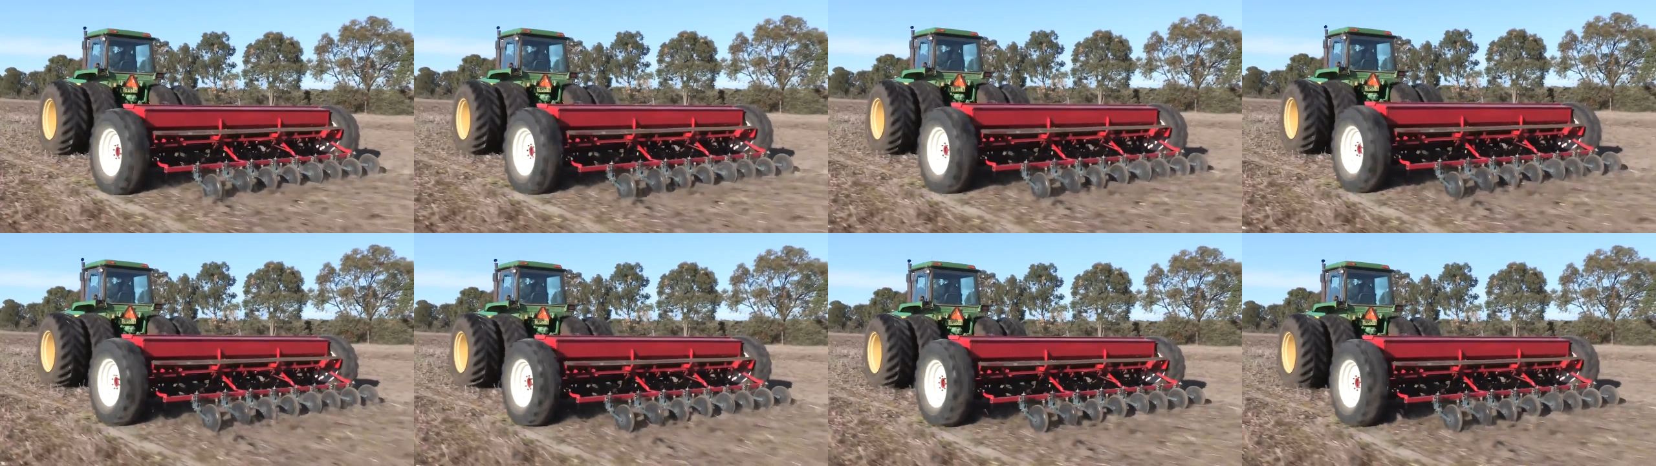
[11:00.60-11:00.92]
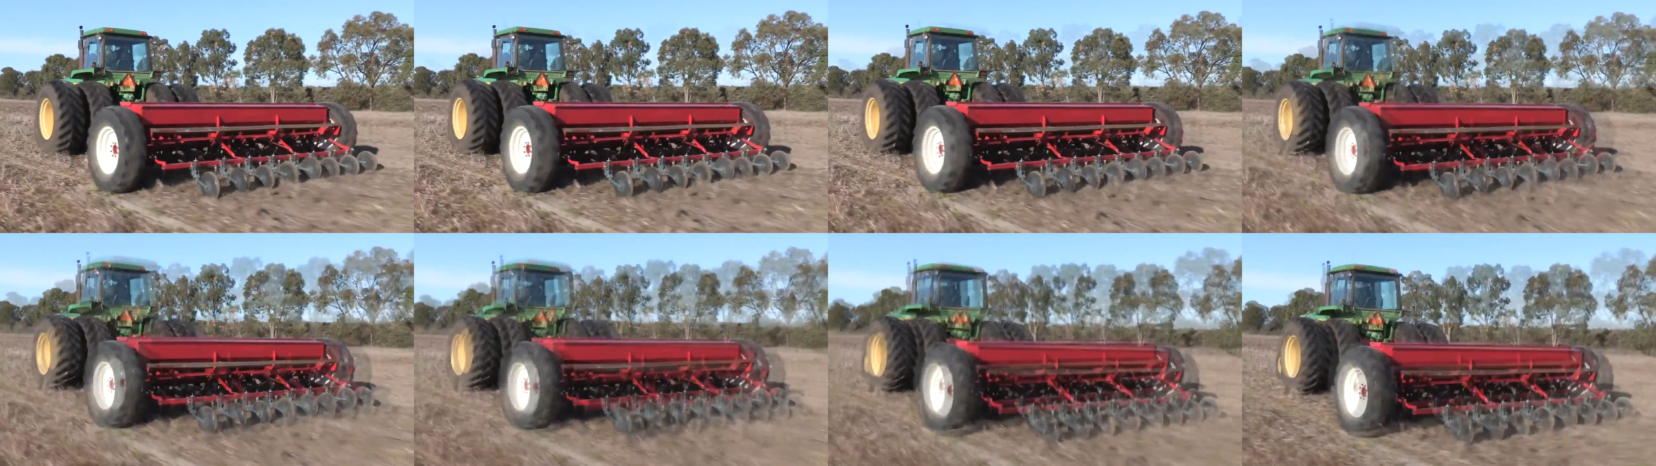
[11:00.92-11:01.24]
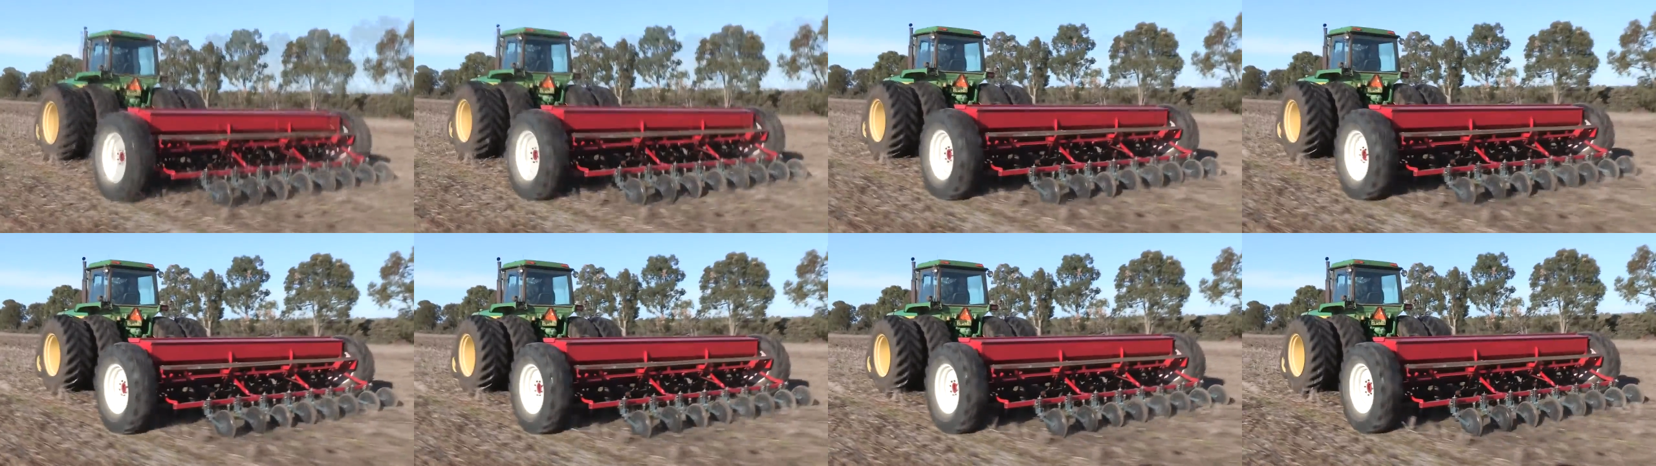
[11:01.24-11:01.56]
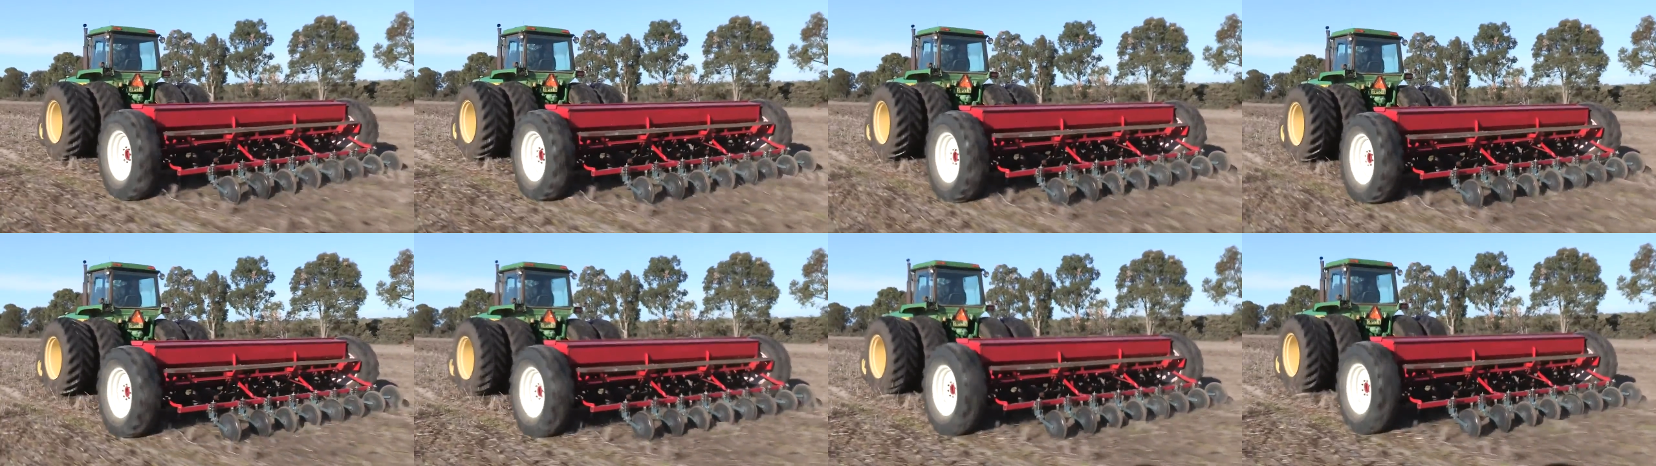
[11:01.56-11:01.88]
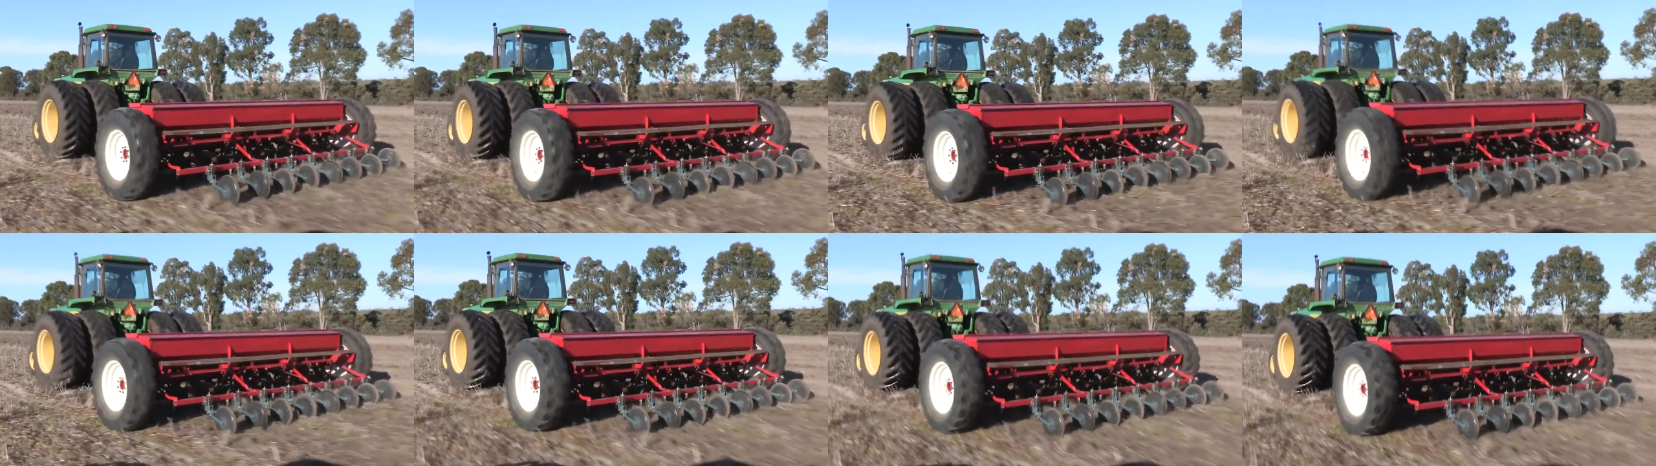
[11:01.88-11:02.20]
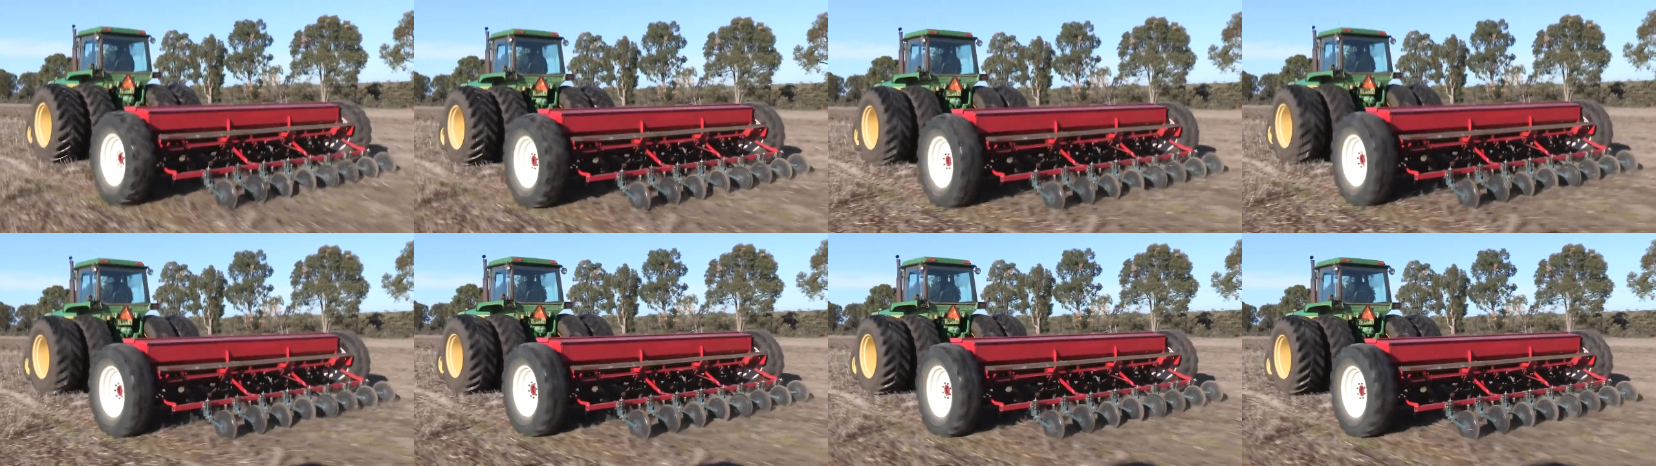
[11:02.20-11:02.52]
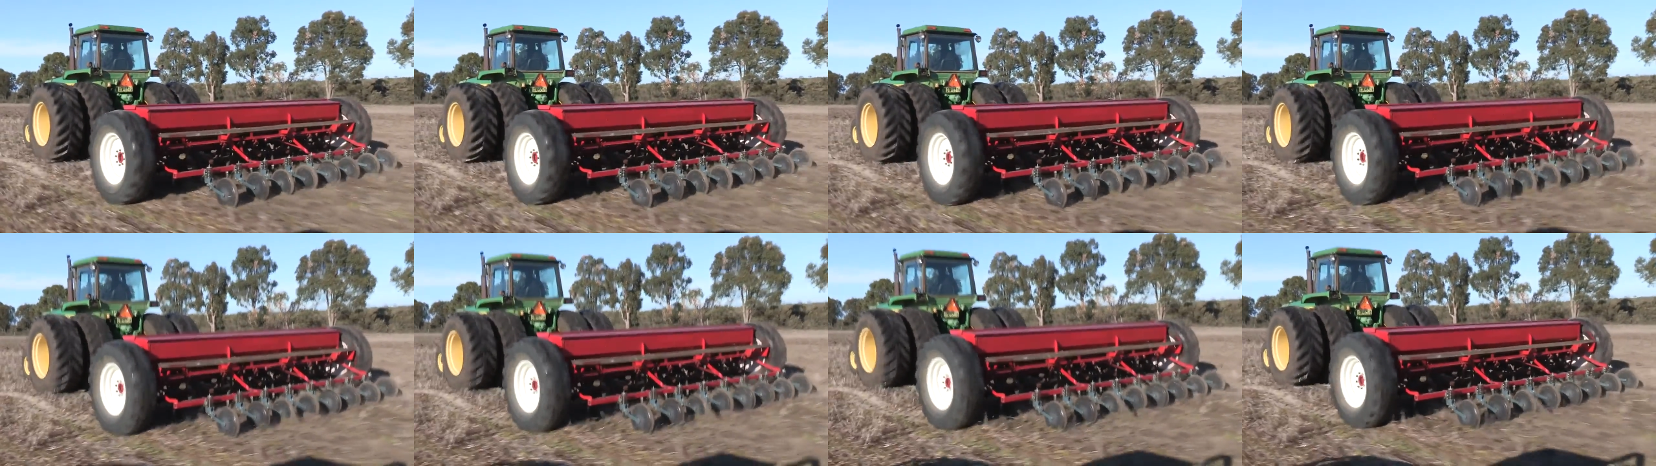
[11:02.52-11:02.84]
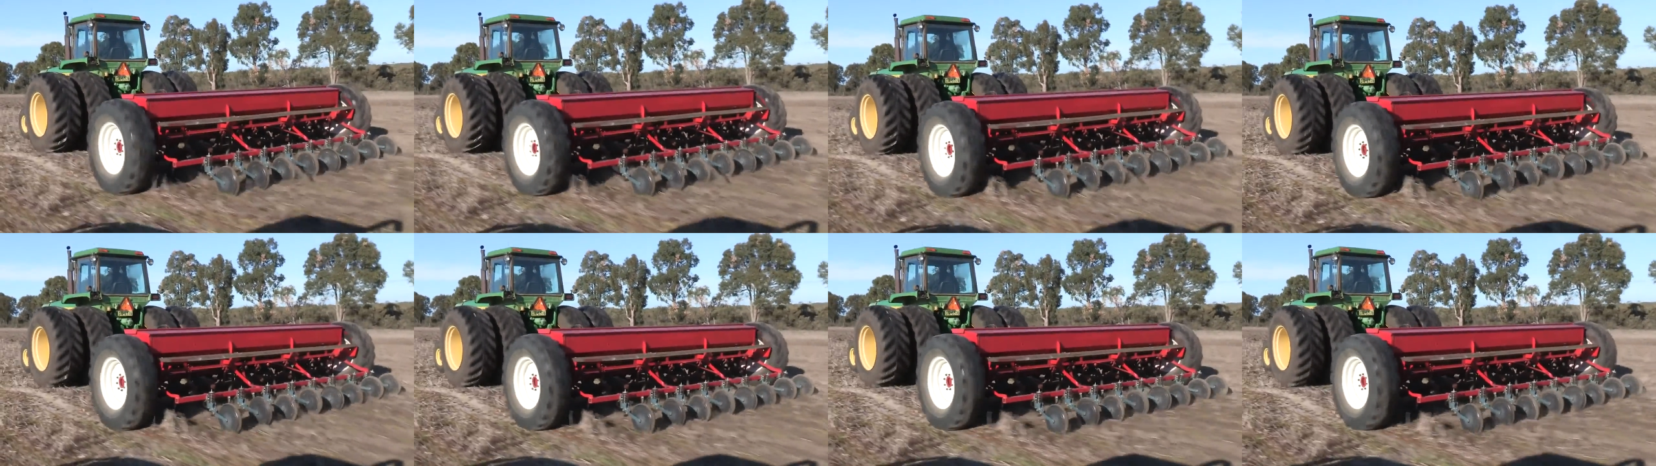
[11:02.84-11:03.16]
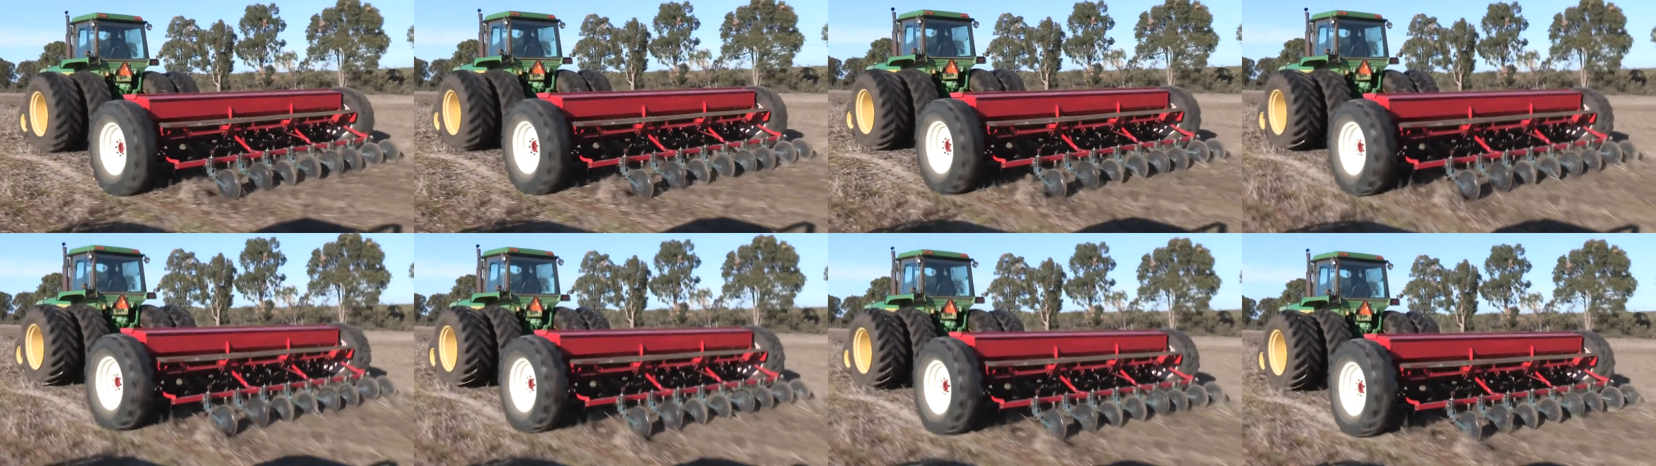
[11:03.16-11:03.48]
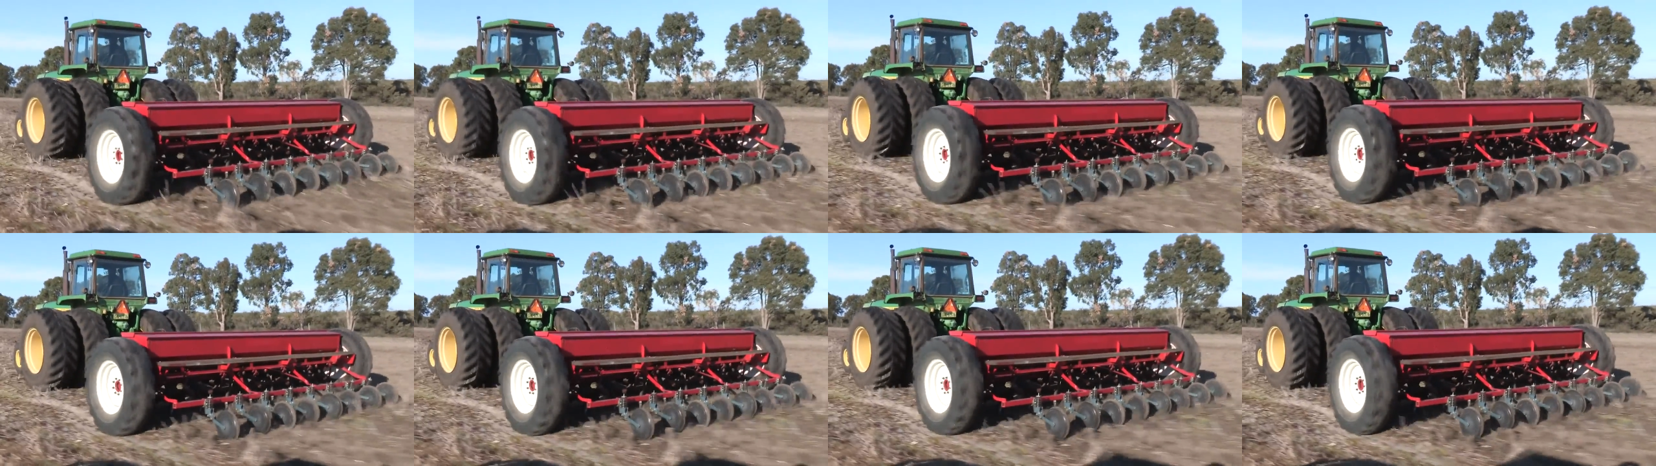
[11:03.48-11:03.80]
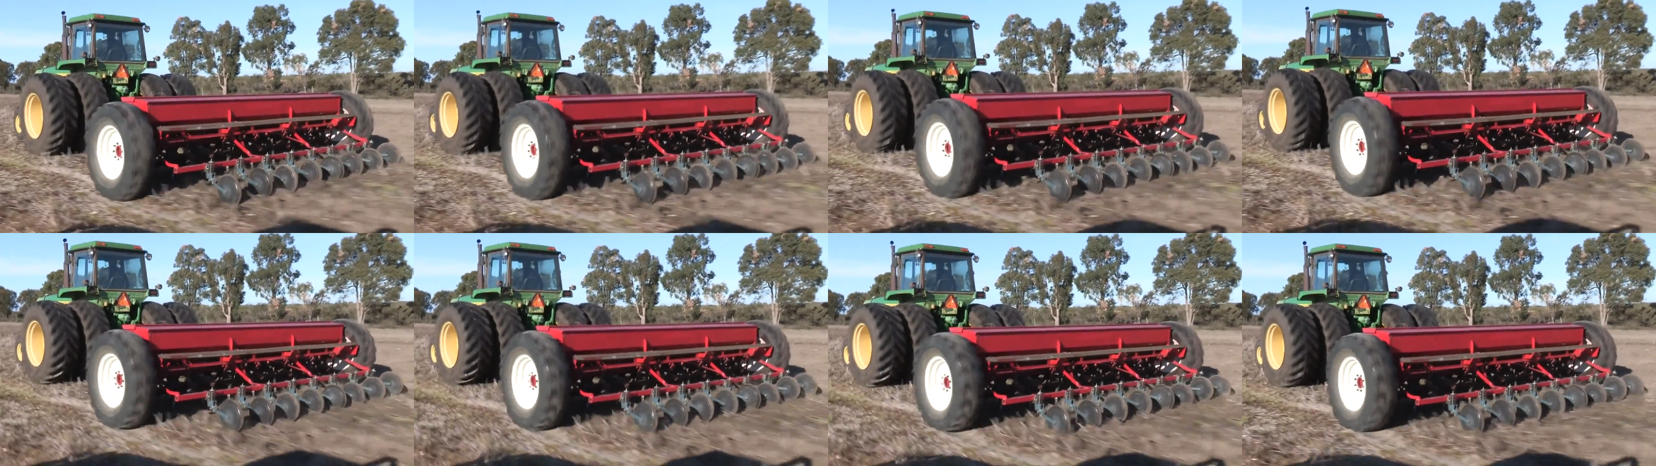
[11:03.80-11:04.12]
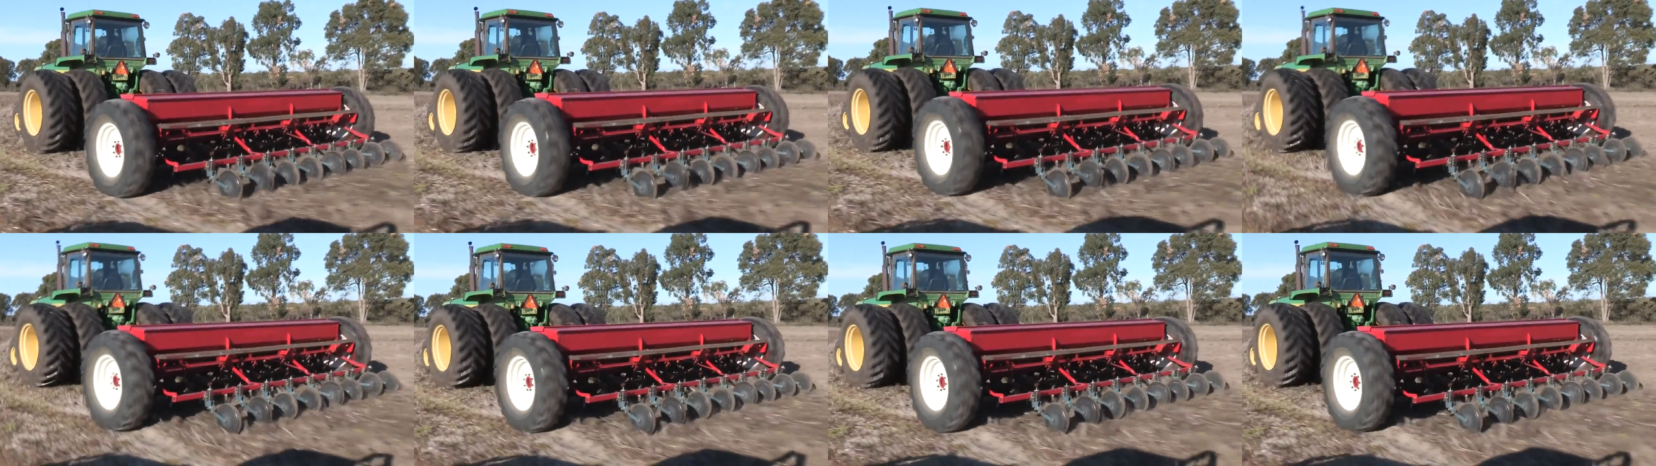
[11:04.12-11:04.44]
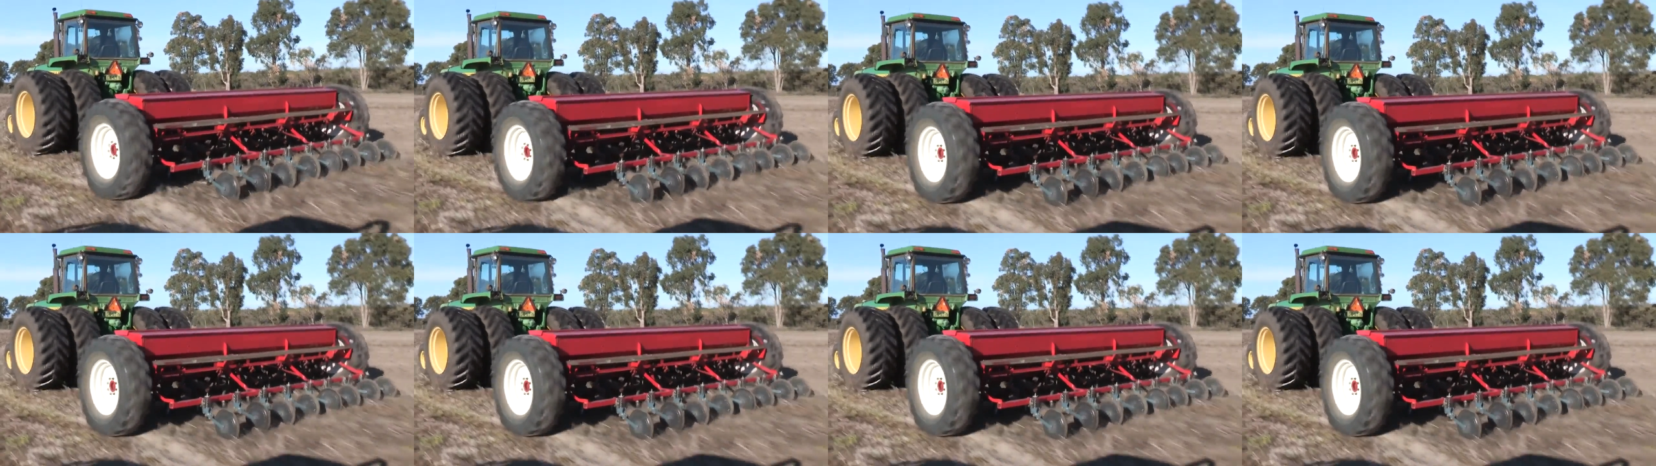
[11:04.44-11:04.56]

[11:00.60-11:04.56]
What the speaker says: No face is visible, so there are no lips to read.